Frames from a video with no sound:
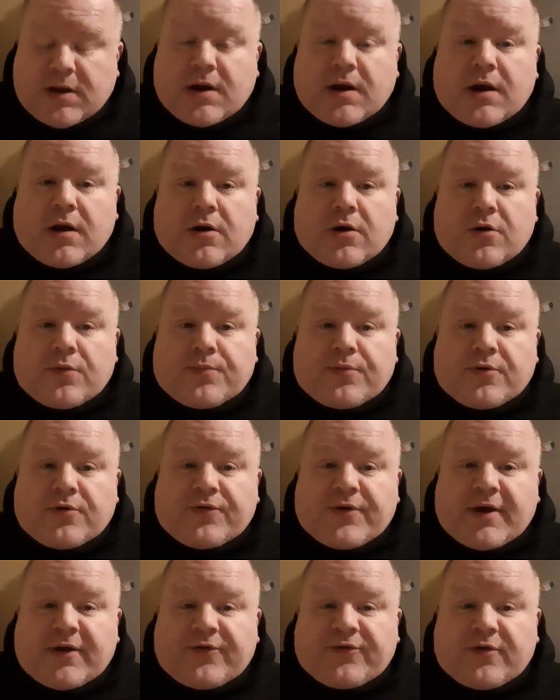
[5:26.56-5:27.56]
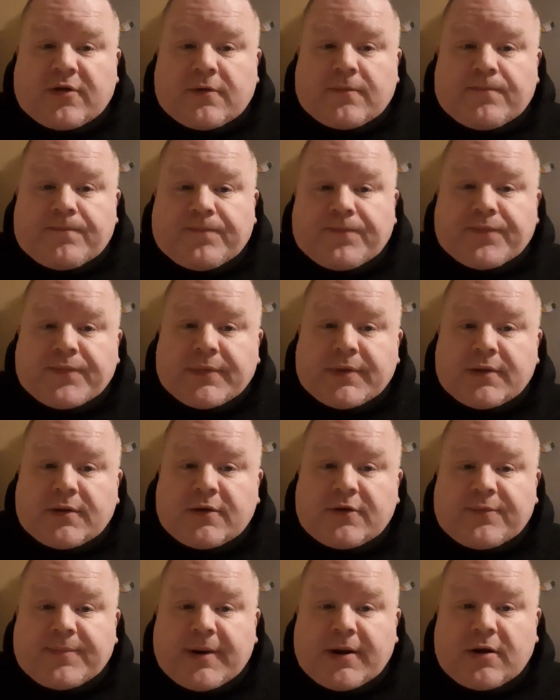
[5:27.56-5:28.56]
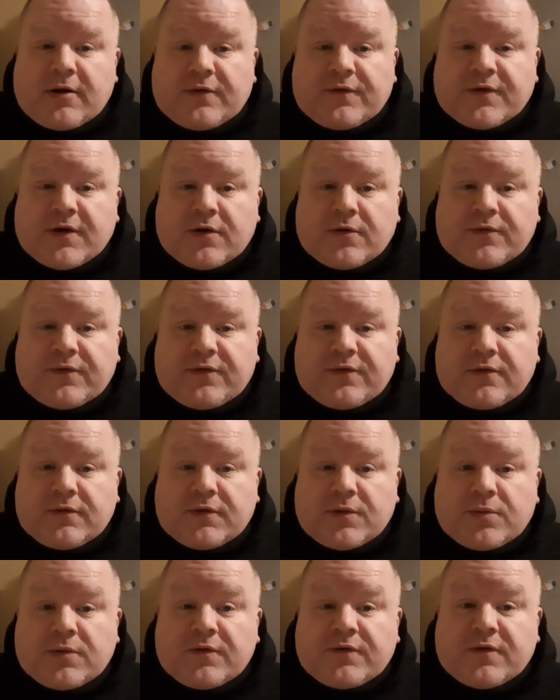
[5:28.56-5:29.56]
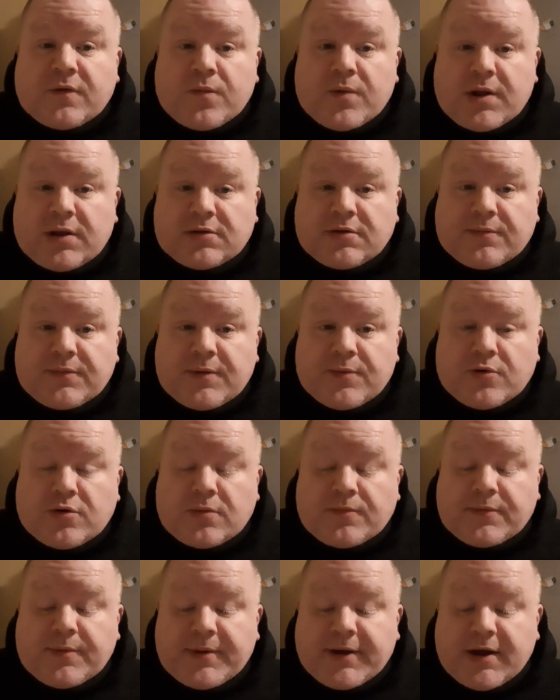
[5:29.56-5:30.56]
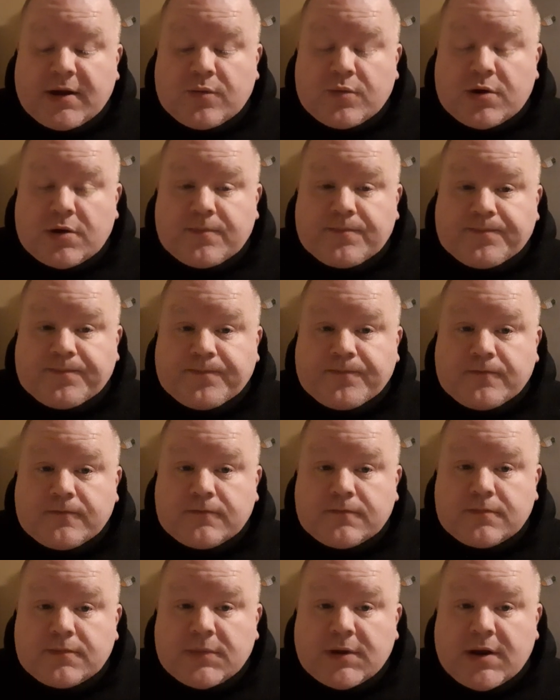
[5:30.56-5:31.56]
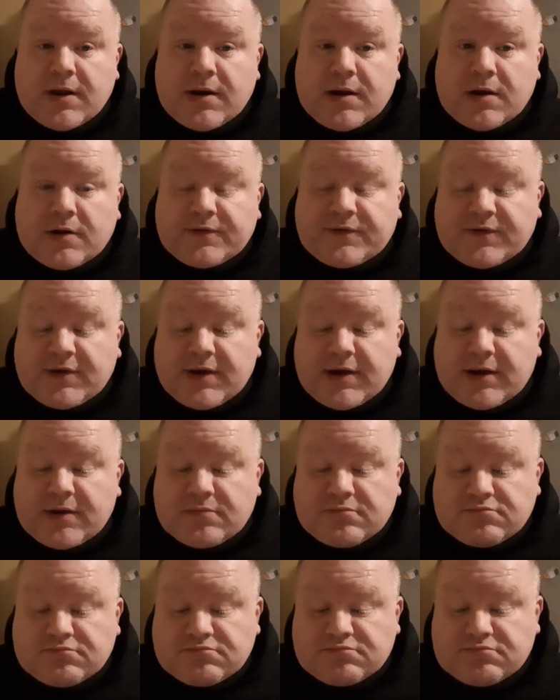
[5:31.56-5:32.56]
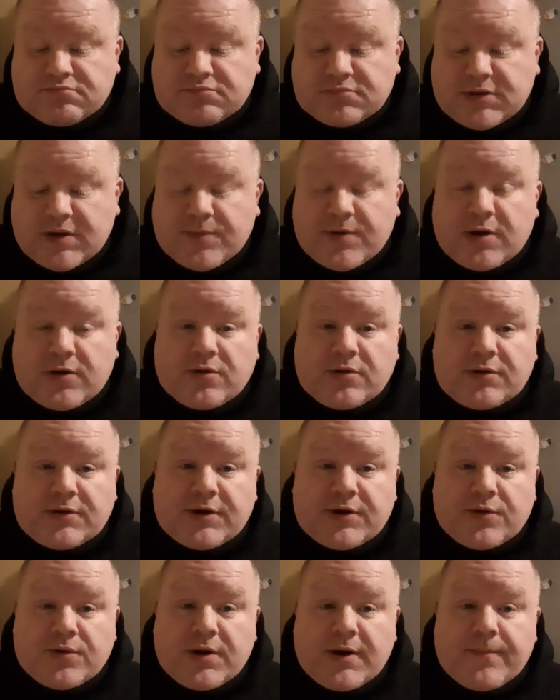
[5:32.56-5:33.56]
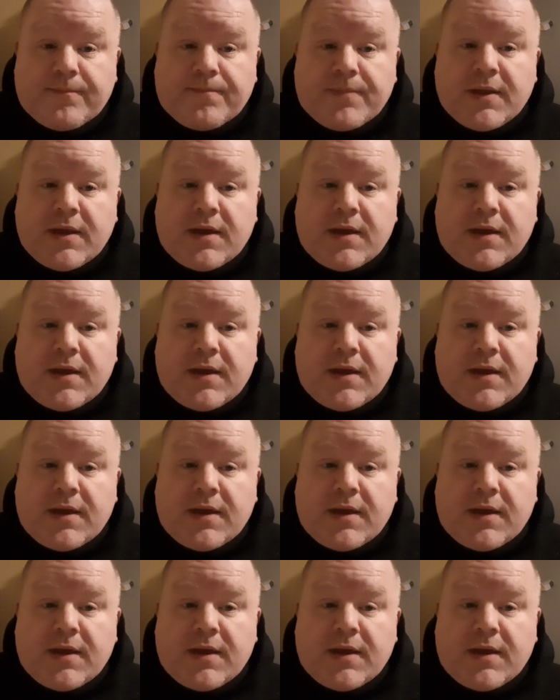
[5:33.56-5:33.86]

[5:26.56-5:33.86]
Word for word: are out protesting his parents' house, the ones that welcomed him home to begin with, and now say they want nothing to do with him.